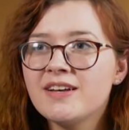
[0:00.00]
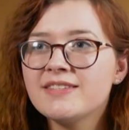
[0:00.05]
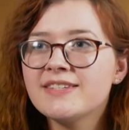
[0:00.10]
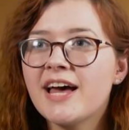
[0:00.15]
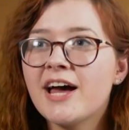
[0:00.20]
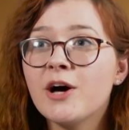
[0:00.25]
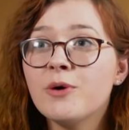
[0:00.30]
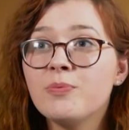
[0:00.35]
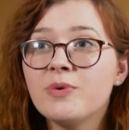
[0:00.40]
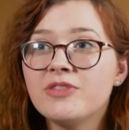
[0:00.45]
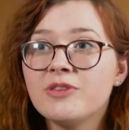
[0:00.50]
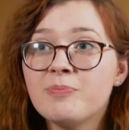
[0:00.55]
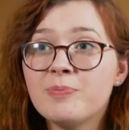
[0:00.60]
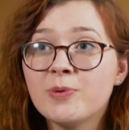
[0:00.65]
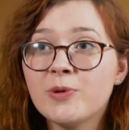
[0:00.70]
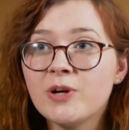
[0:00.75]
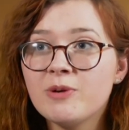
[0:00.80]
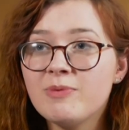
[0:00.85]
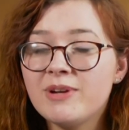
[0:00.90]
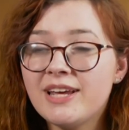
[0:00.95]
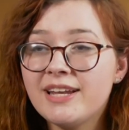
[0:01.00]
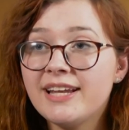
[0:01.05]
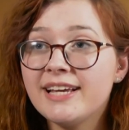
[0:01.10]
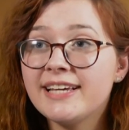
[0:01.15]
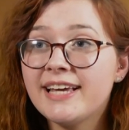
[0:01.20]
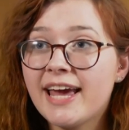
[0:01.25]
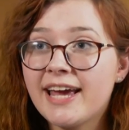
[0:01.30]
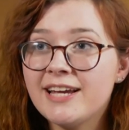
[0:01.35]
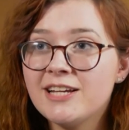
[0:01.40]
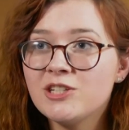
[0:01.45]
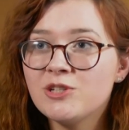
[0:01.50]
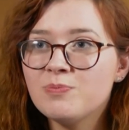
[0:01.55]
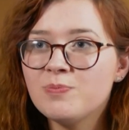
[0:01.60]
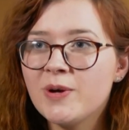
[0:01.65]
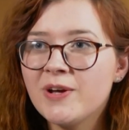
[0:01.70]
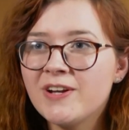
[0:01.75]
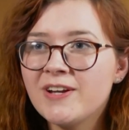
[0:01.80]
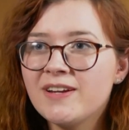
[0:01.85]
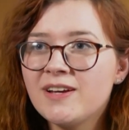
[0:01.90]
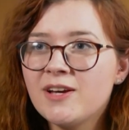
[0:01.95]
to help with deployment and
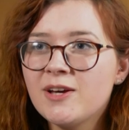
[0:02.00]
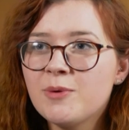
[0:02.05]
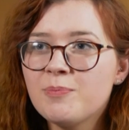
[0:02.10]
engagement,